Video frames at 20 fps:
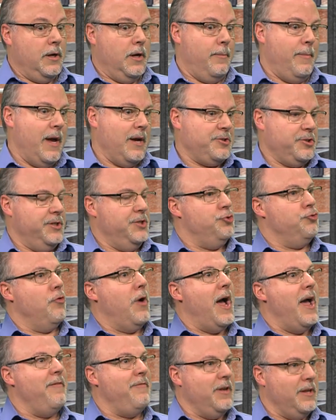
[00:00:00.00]
actually
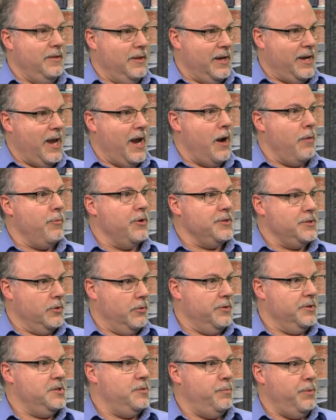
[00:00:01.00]
driving the camera,
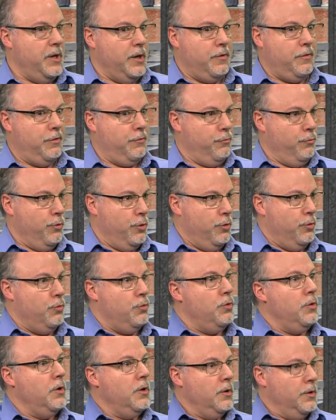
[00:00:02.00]
so to speak,
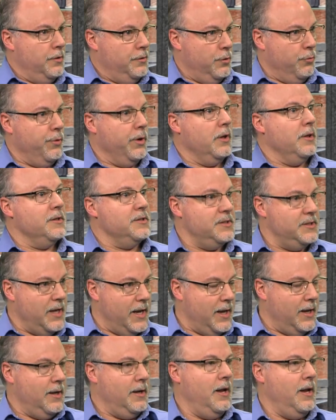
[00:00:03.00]
through the real estate,